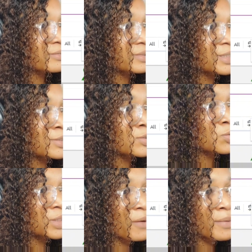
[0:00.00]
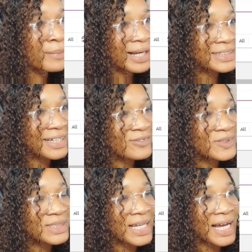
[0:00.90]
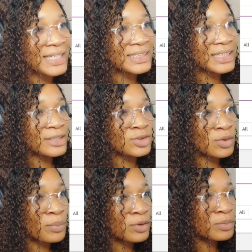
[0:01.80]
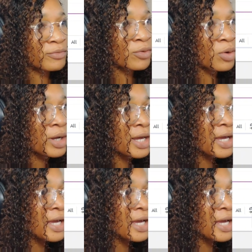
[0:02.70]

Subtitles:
this zone that we marked out as a support before,